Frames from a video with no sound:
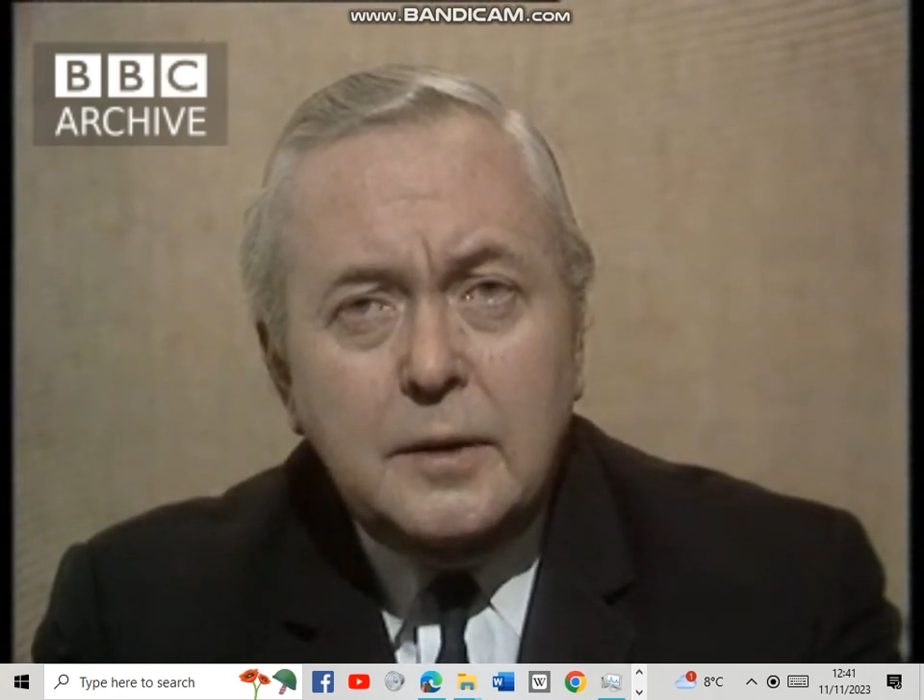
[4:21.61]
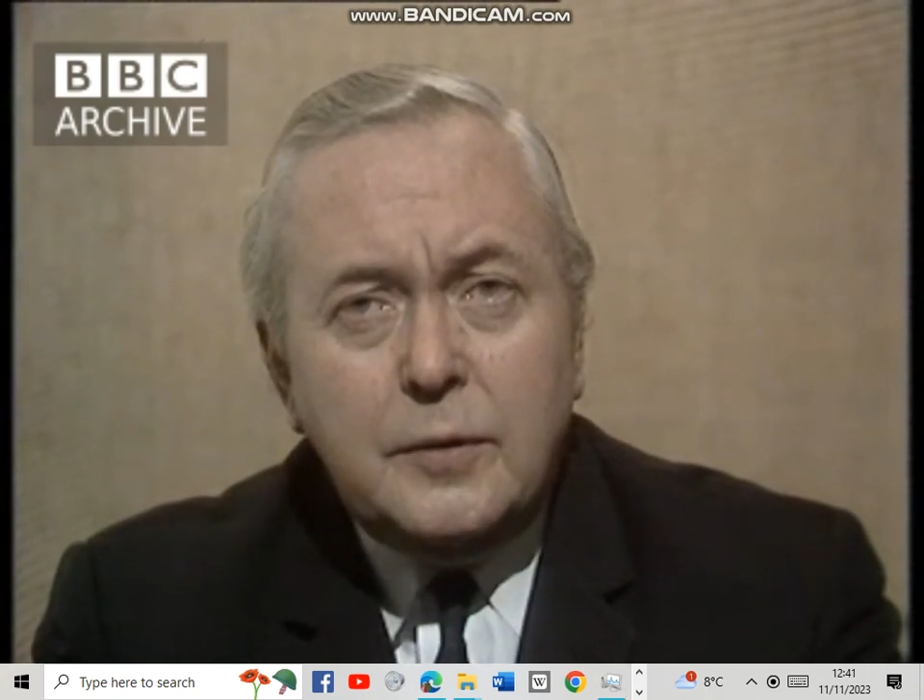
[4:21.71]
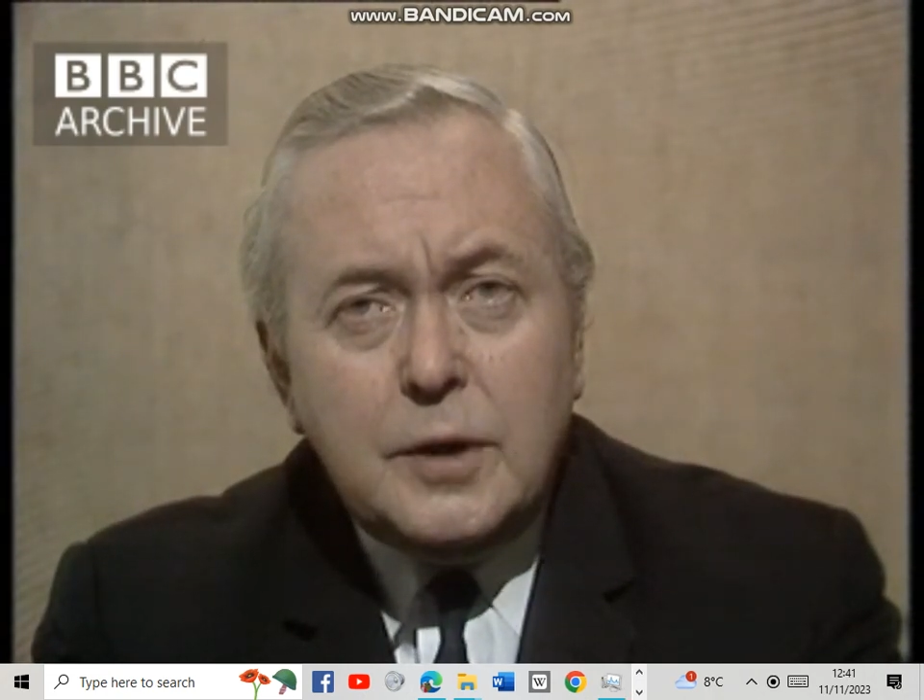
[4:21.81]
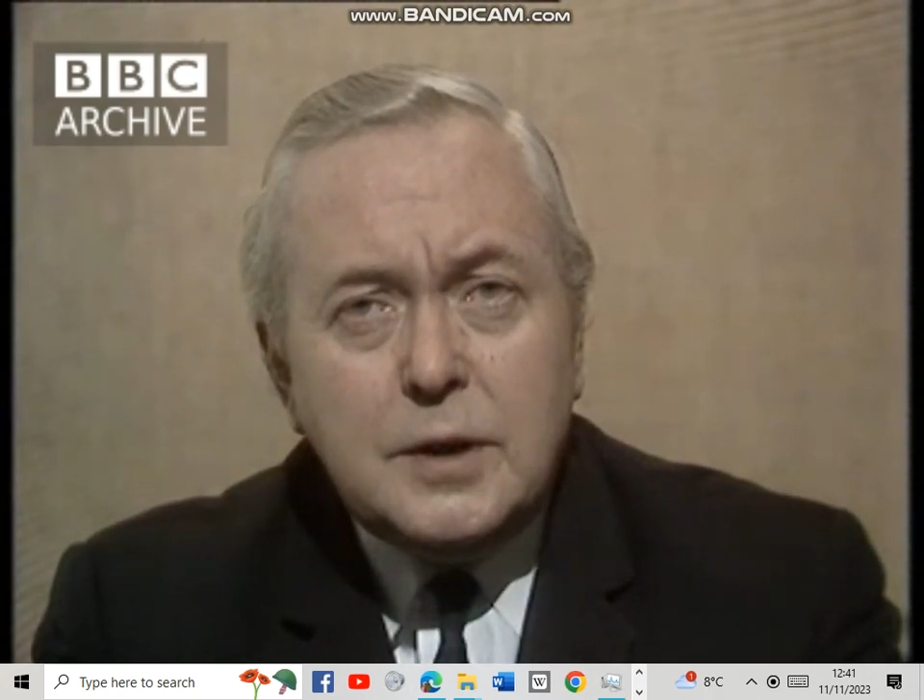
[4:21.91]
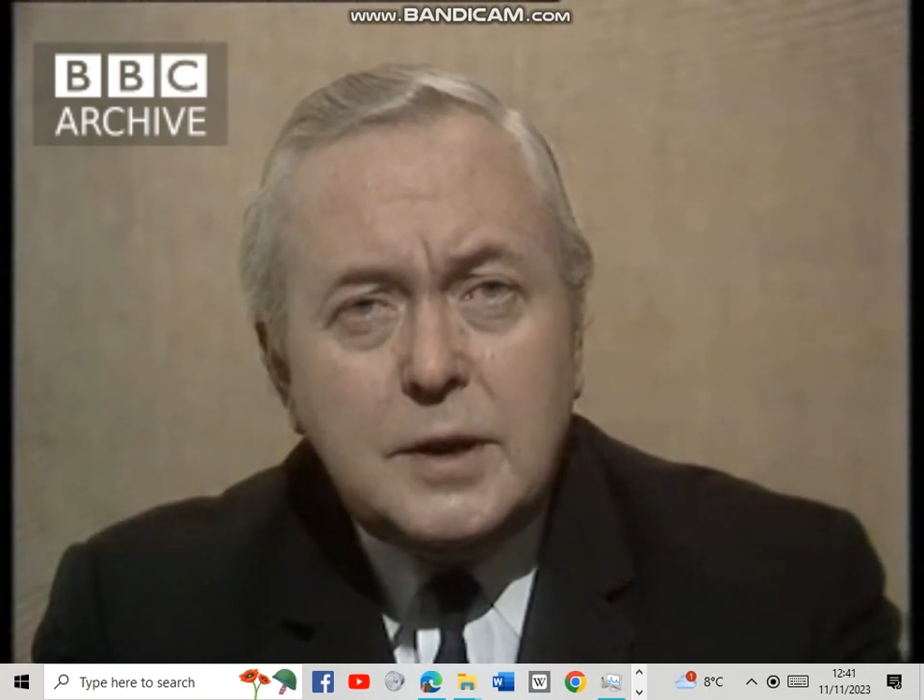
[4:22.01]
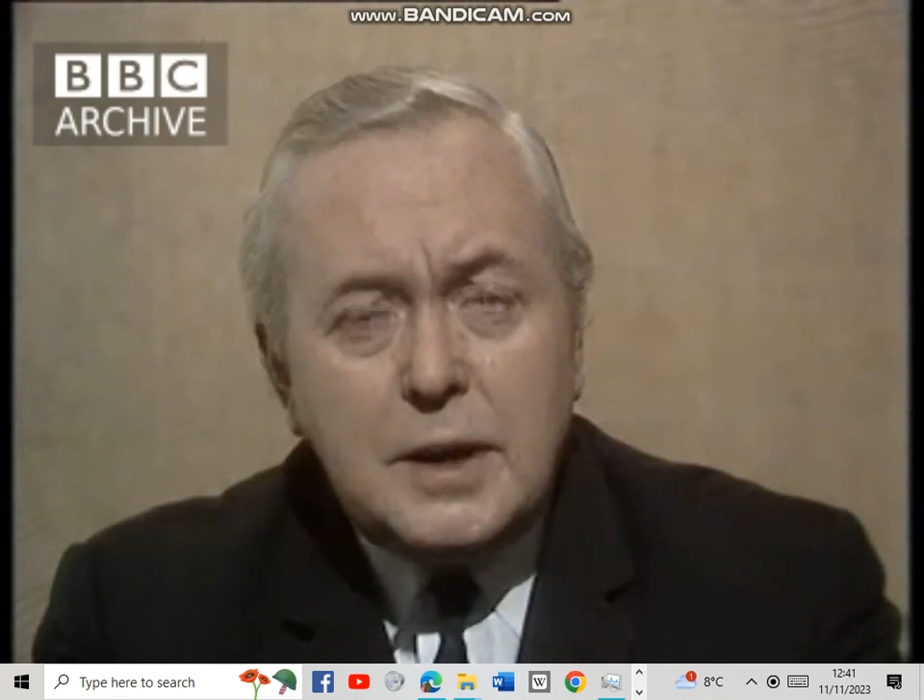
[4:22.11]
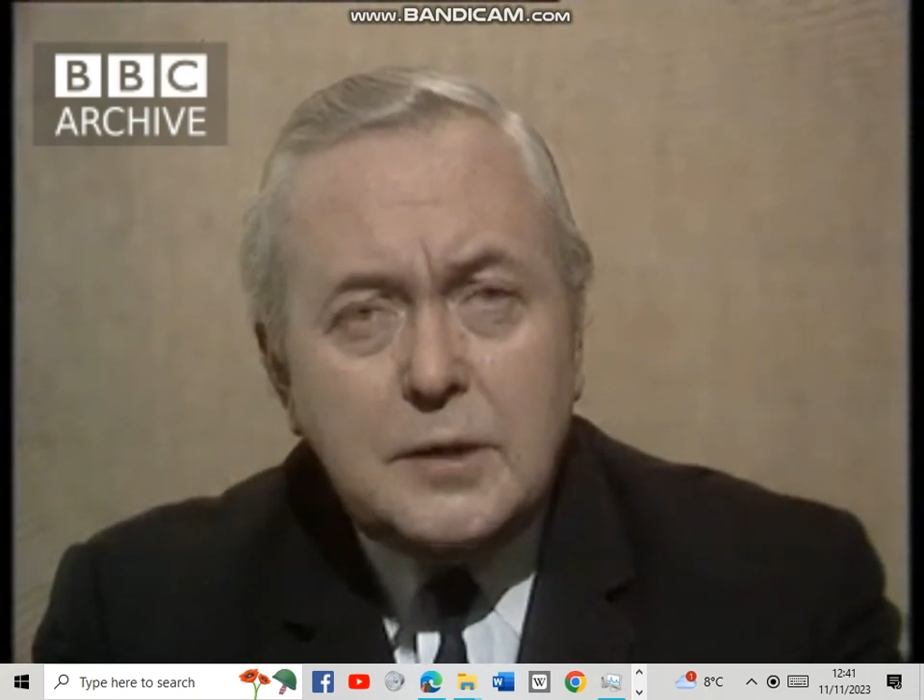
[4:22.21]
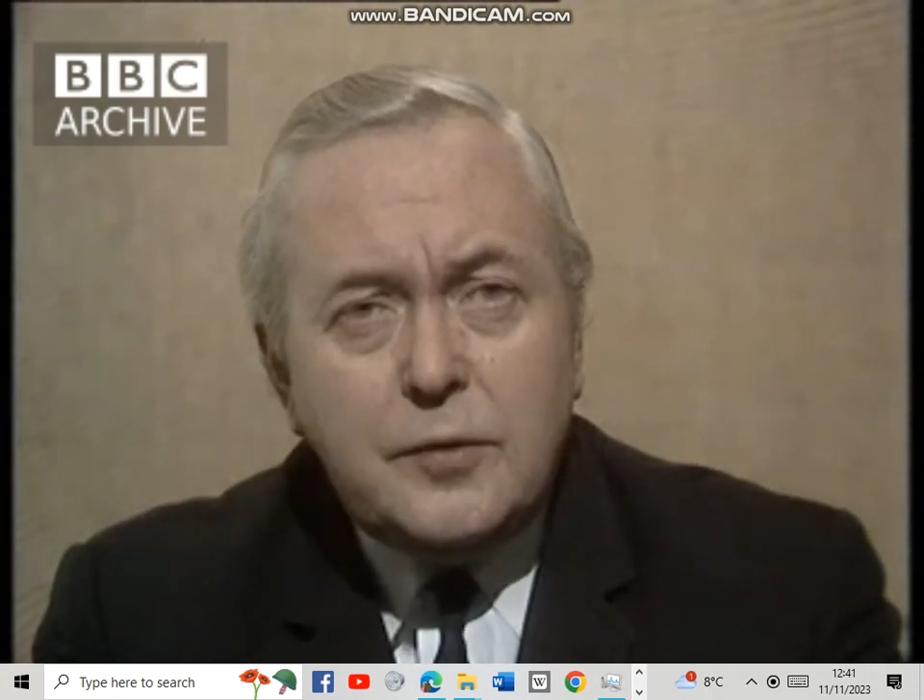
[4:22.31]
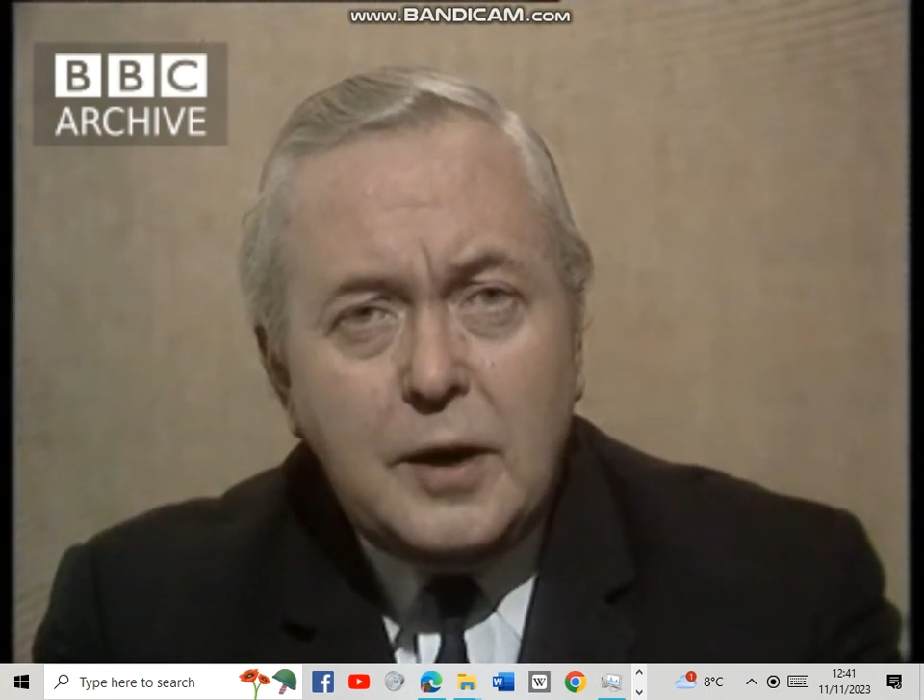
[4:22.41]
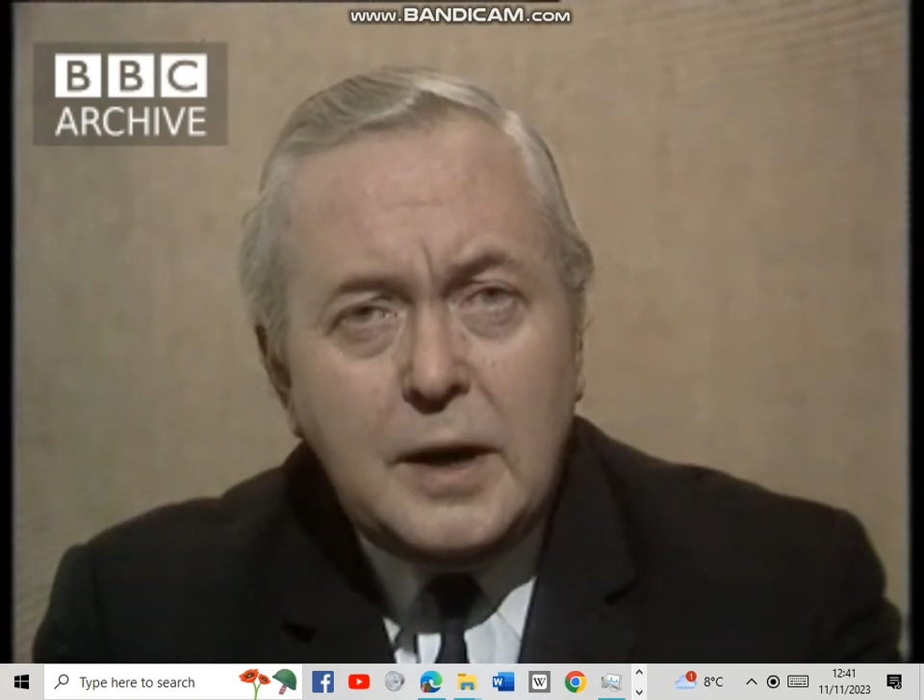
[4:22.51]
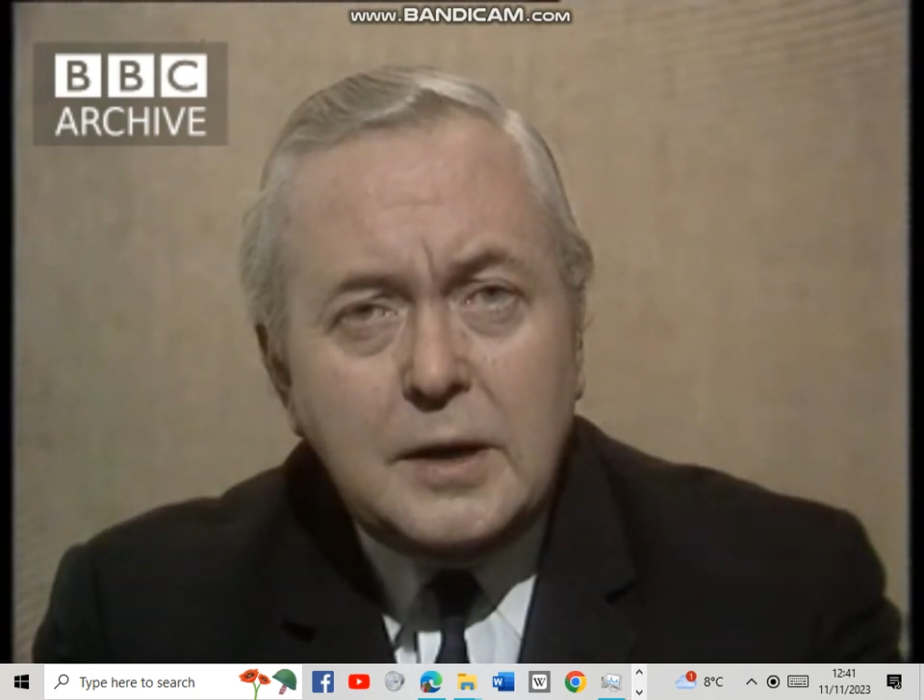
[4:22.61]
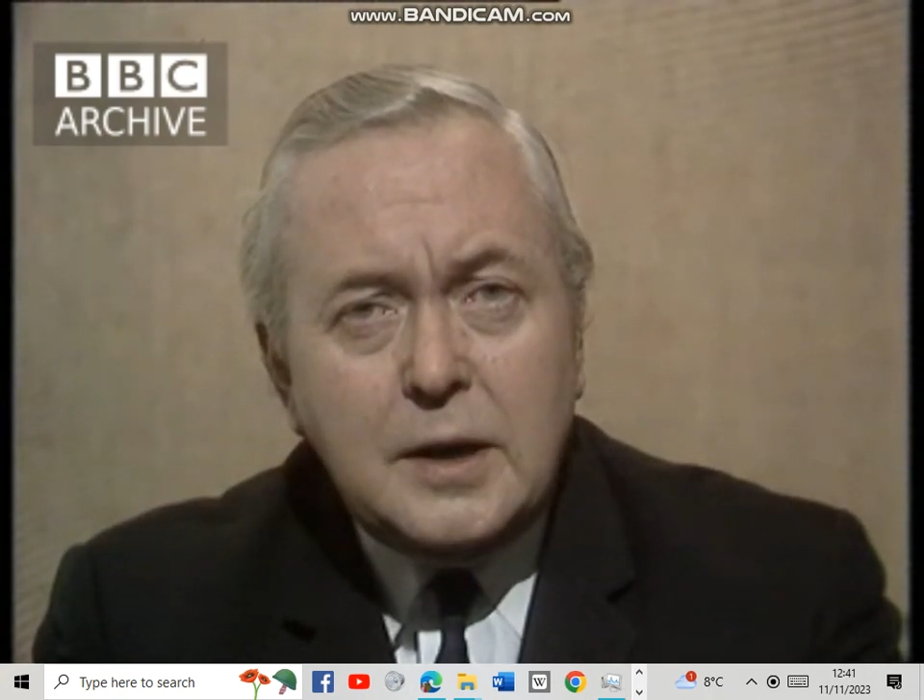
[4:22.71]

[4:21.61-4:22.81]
for a ceasefire